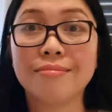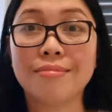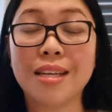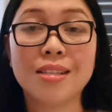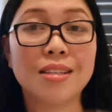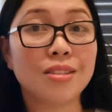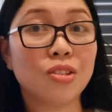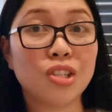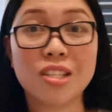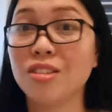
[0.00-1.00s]
this is
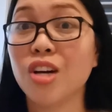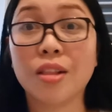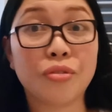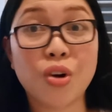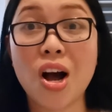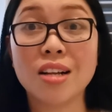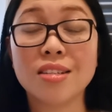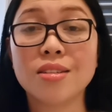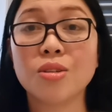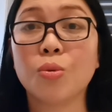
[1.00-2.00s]
just not for
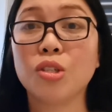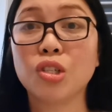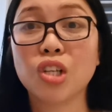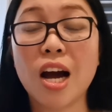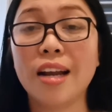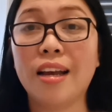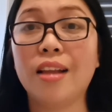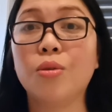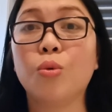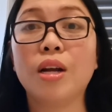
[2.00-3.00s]
us. So we just cut
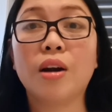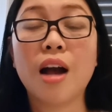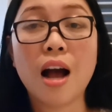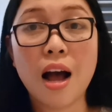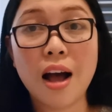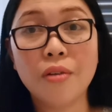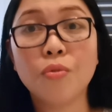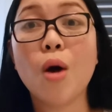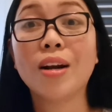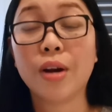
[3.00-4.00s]
it. We
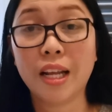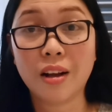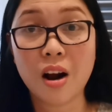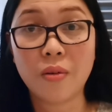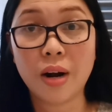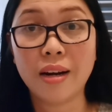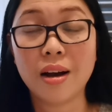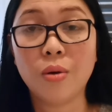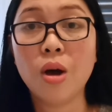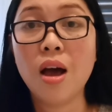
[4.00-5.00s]
have one credit card right
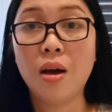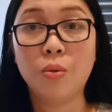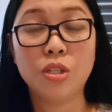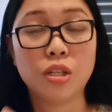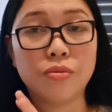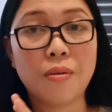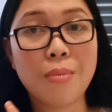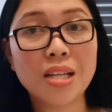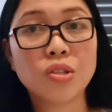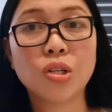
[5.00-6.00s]
now, which is
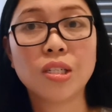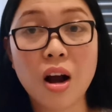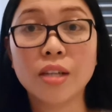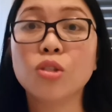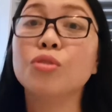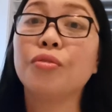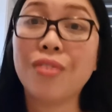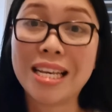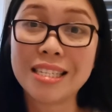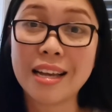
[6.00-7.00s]
from MasterCard to
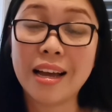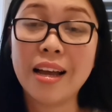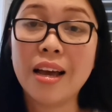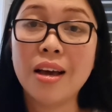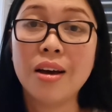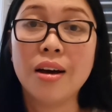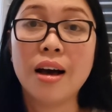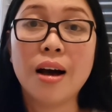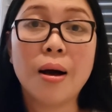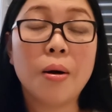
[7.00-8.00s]
Visa,
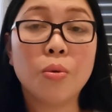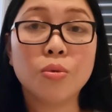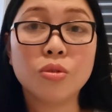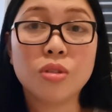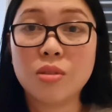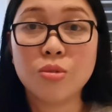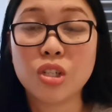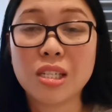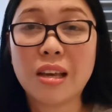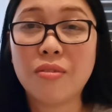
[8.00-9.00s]
that would
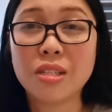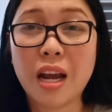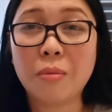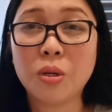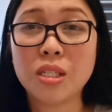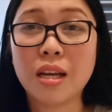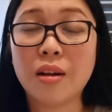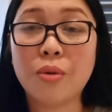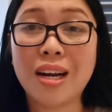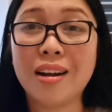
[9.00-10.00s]
just give us
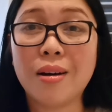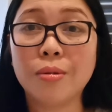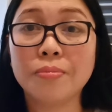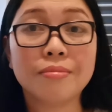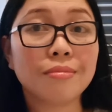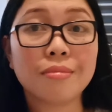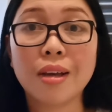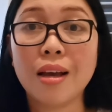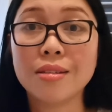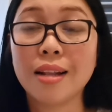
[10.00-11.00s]
8%. And right now
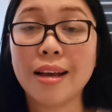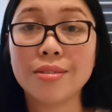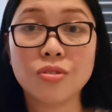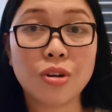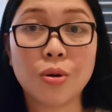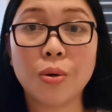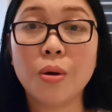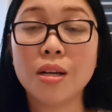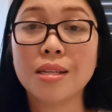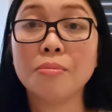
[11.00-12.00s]
it's like
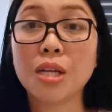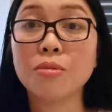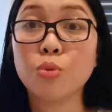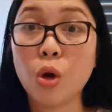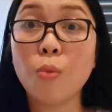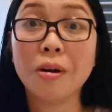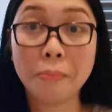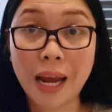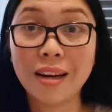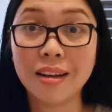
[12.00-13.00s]
0. Sometimes we
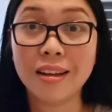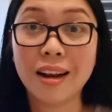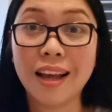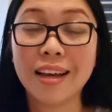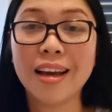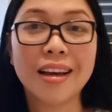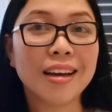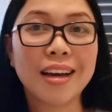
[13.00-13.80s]
overpaid it. Like,